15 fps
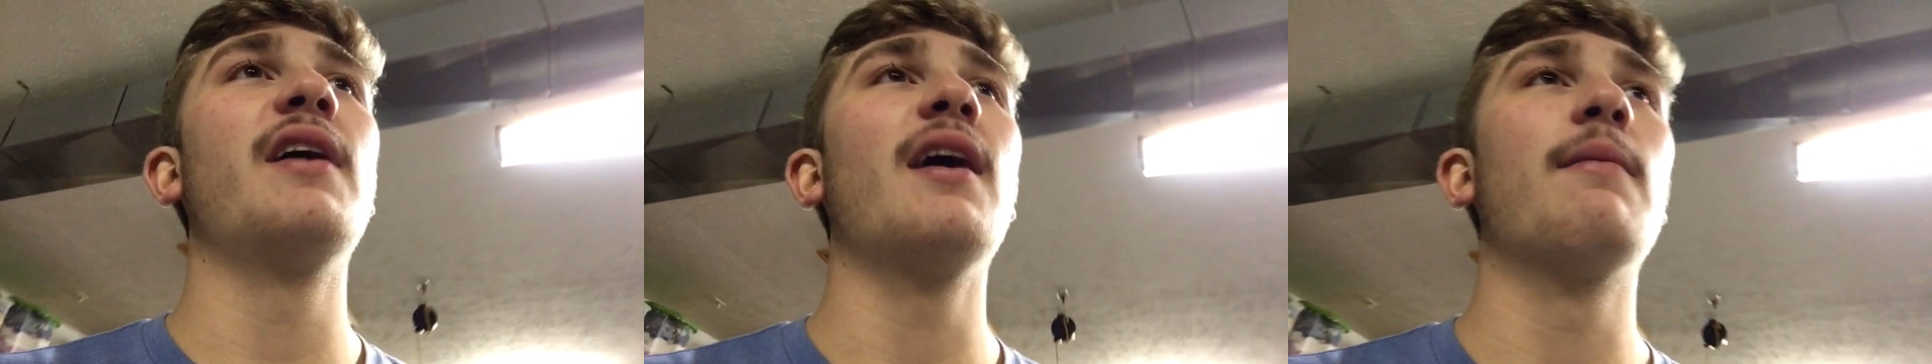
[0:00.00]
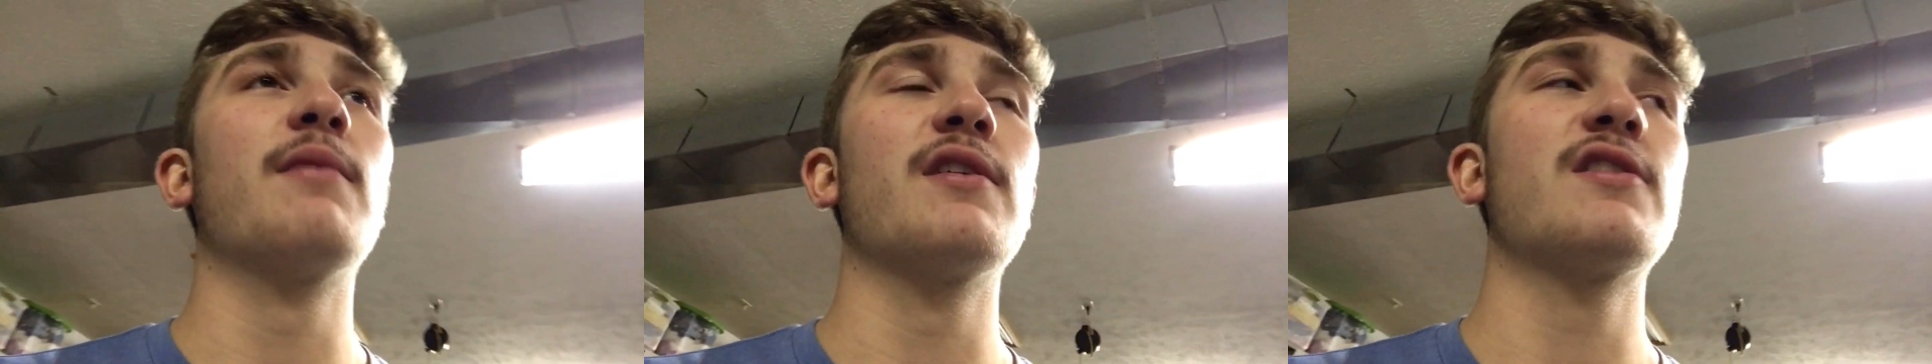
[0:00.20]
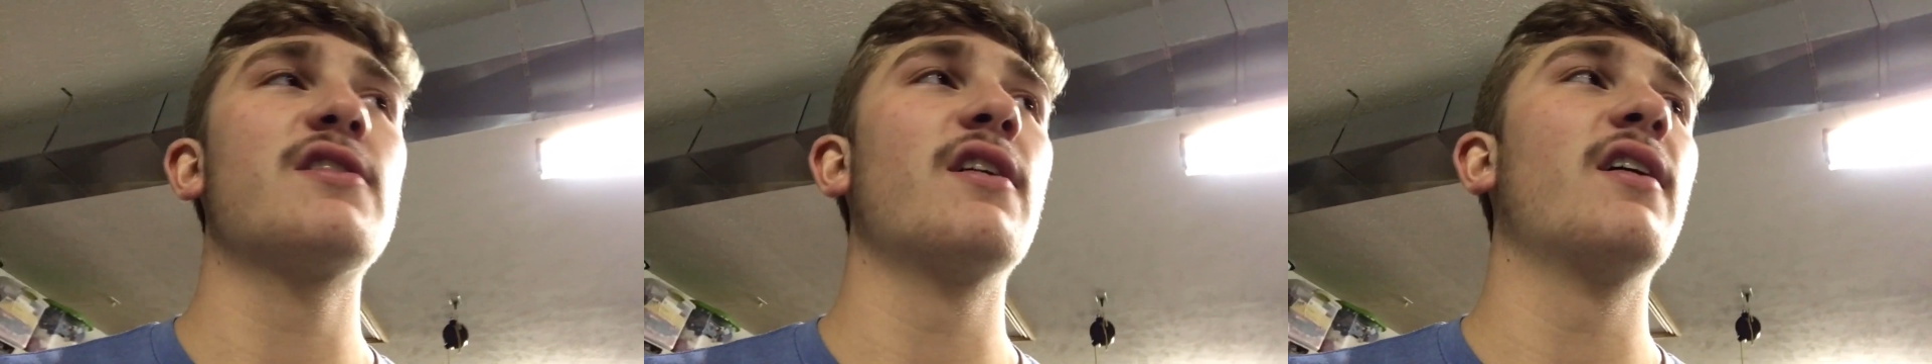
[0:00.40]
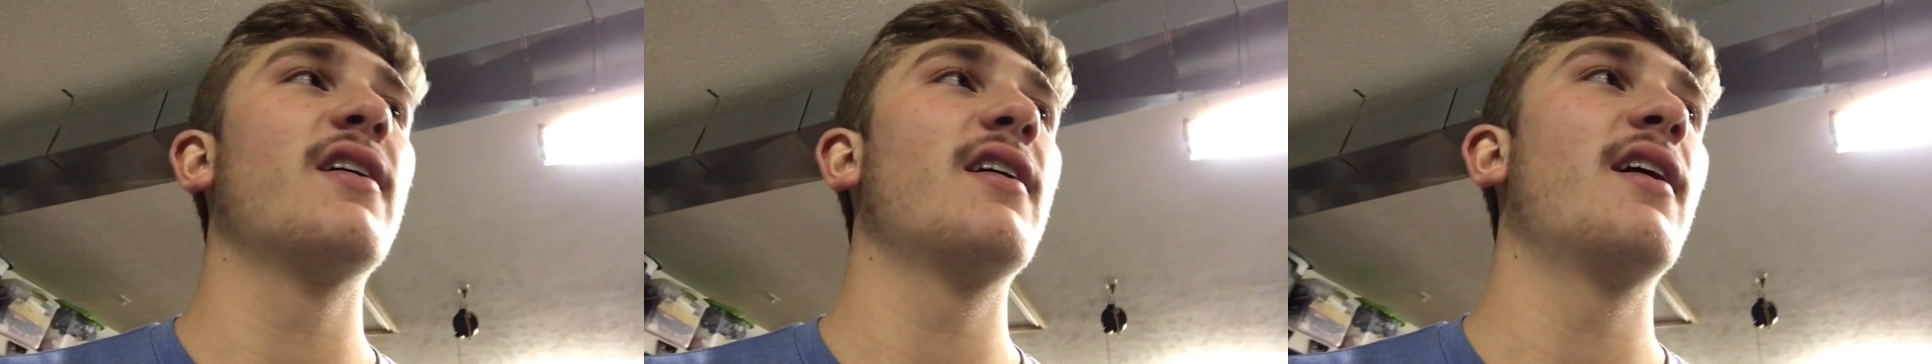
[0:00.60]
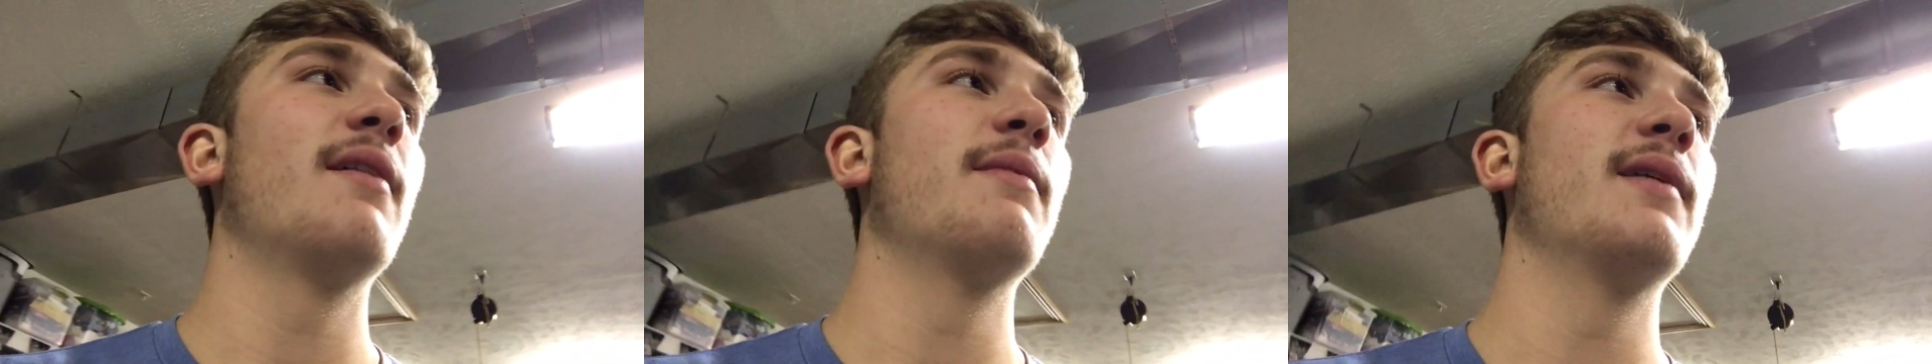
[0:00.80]
I'm going
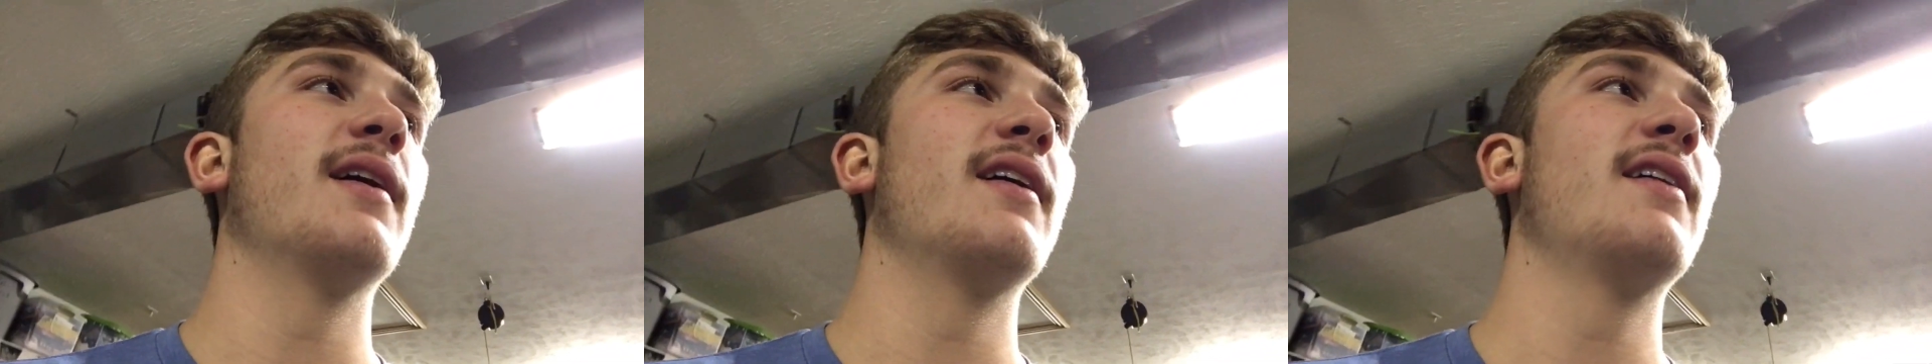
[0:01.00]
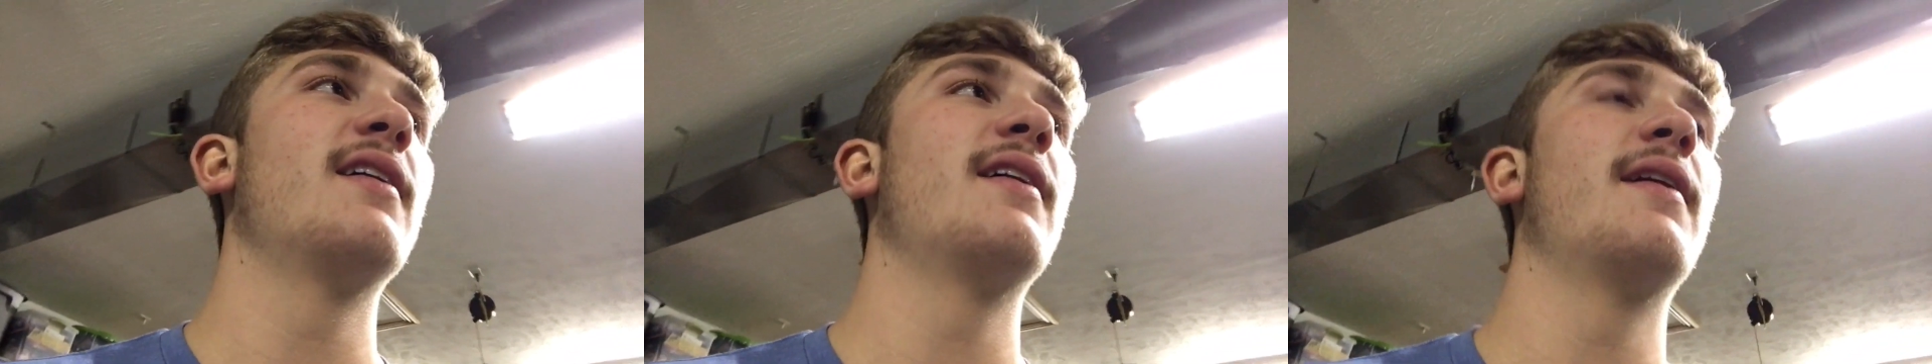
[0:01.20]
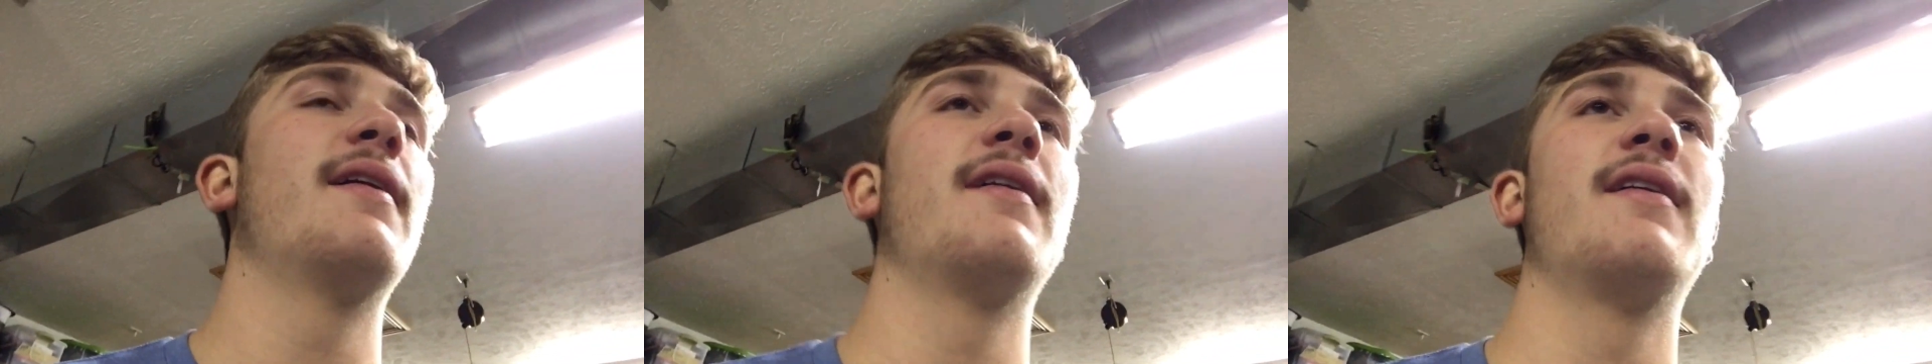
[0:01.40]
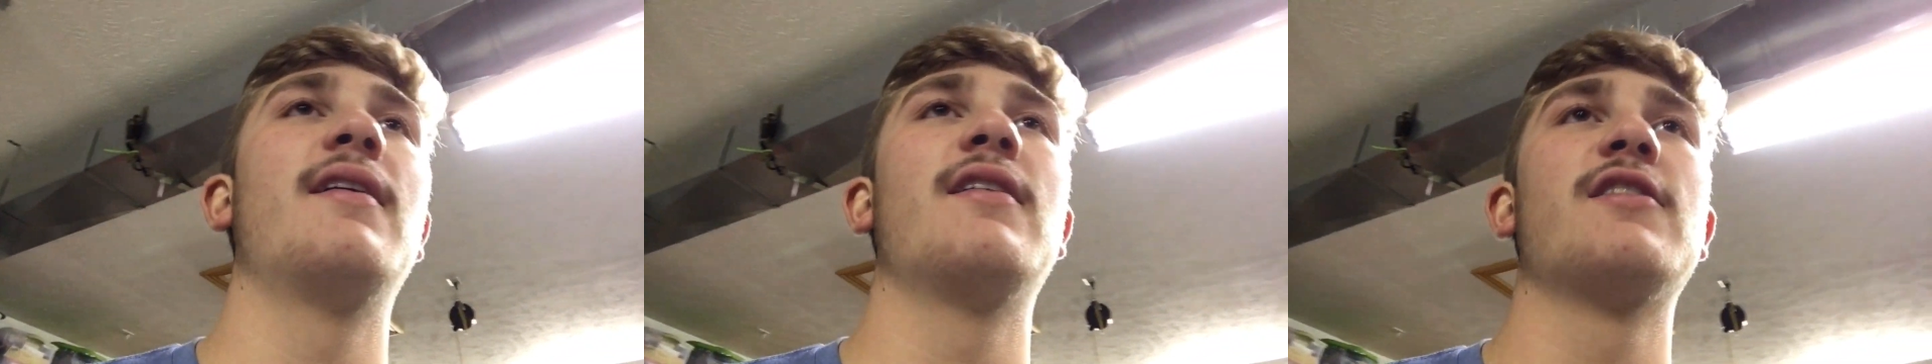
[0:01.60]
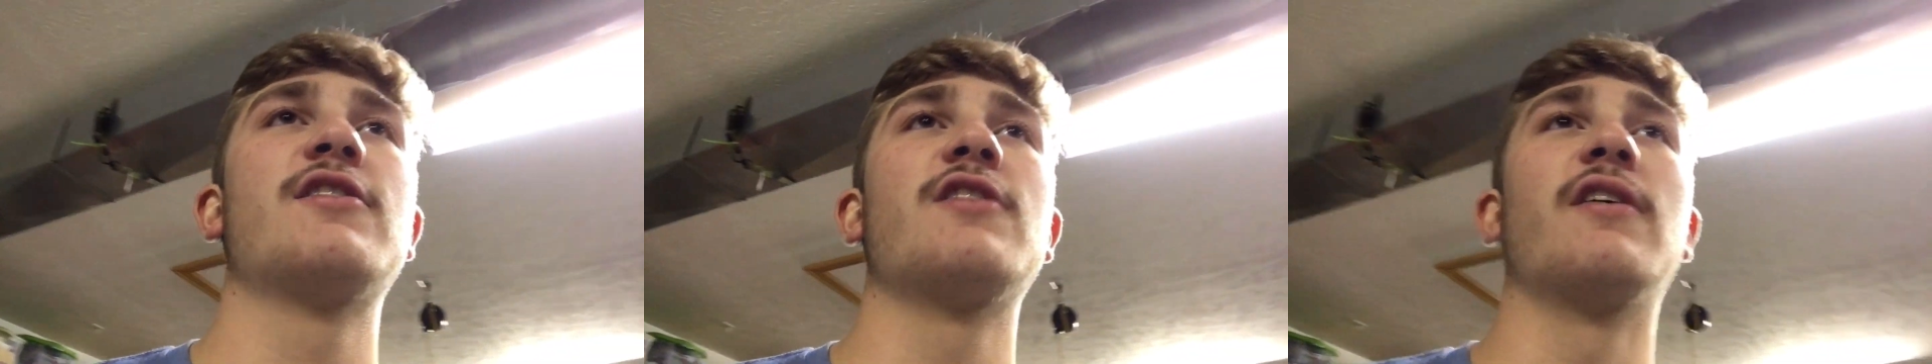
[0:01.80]
to
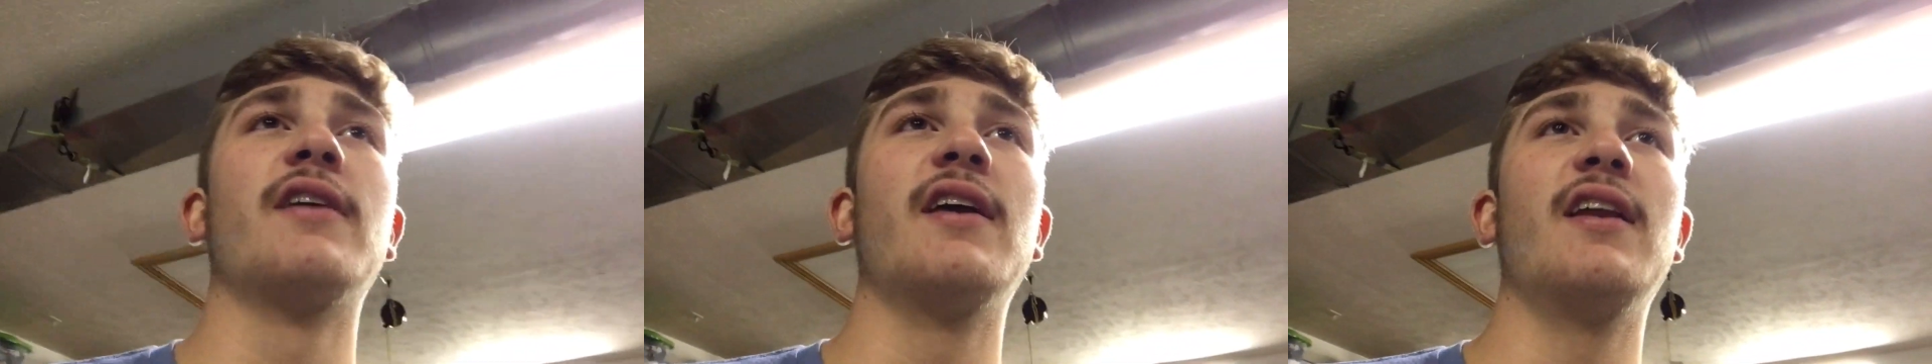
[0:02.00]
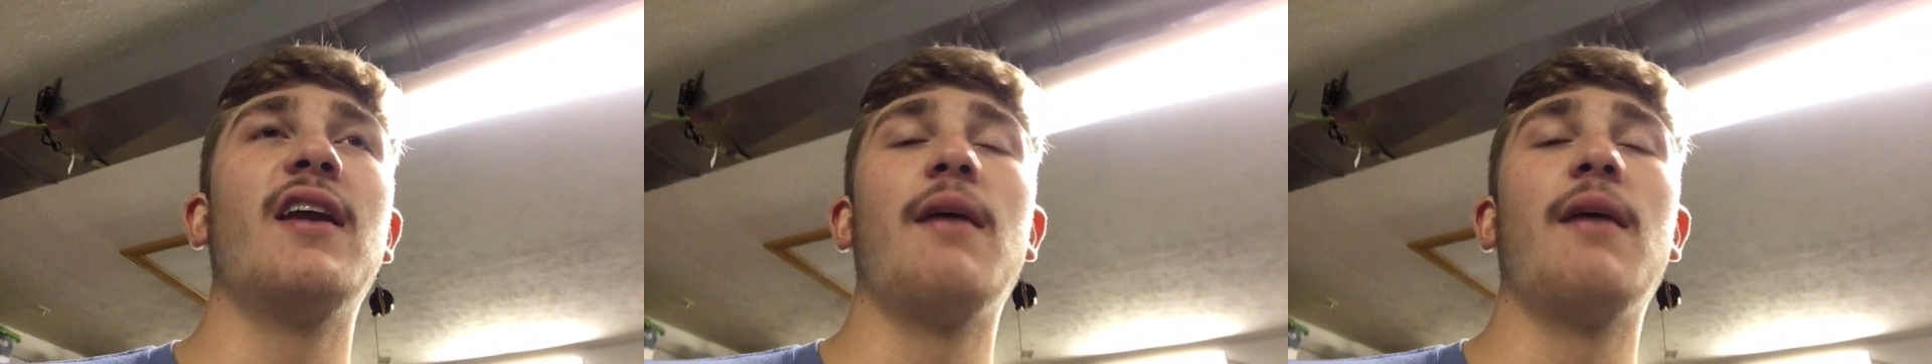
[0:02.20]
start getting